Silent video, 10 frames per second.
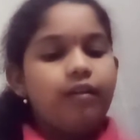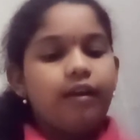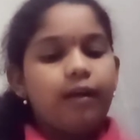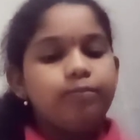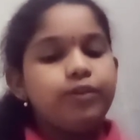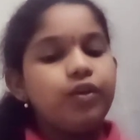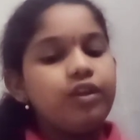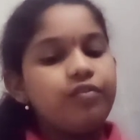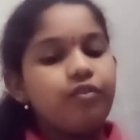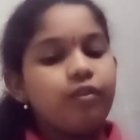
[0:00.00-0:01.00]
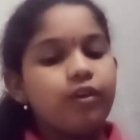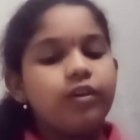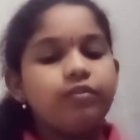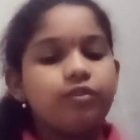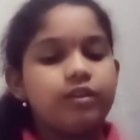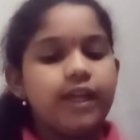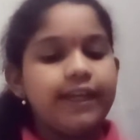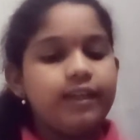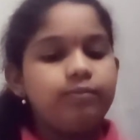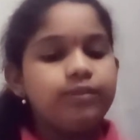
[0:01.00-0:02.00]
Observe the following food
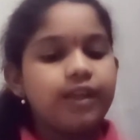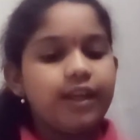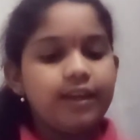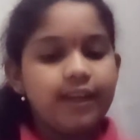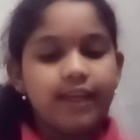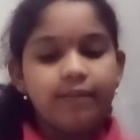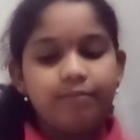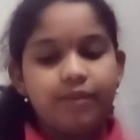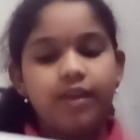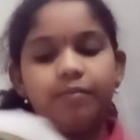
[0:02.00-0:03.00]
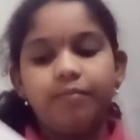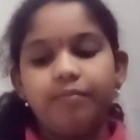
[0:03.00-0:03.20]
items and name them.